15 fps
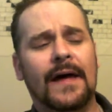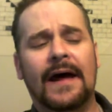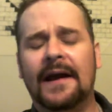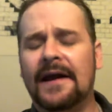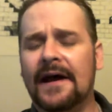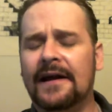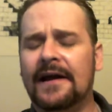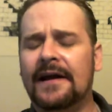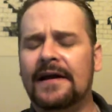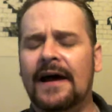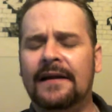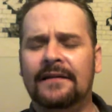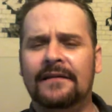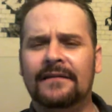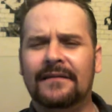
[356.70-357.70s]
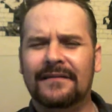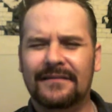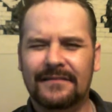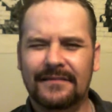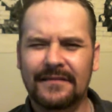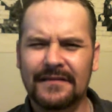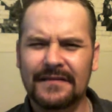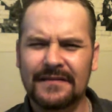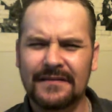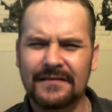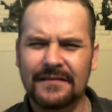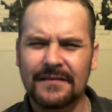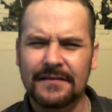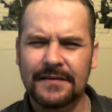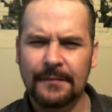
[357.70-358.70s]
And
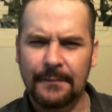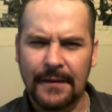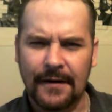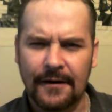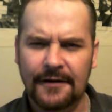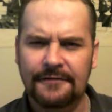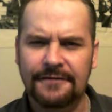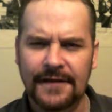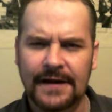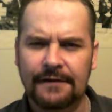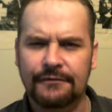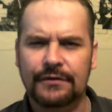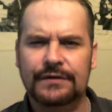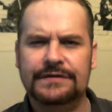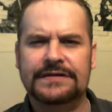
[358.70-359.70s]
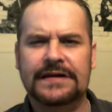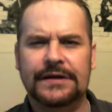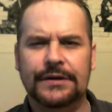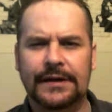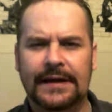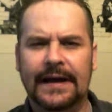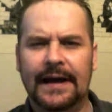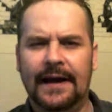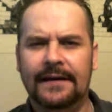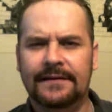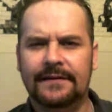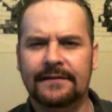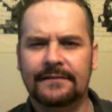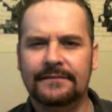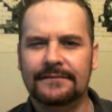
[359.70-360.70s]
the berry flavors that you
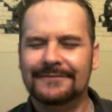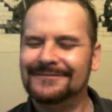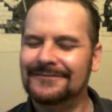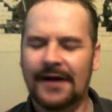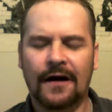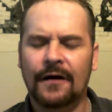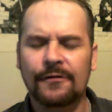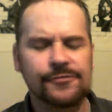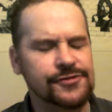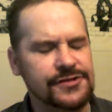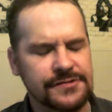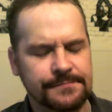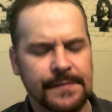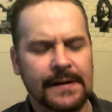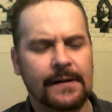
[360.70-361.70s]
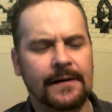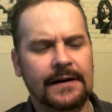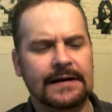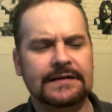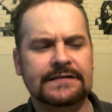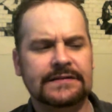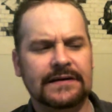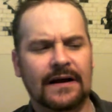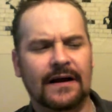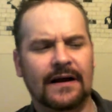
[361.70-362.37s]
get aren't just berries.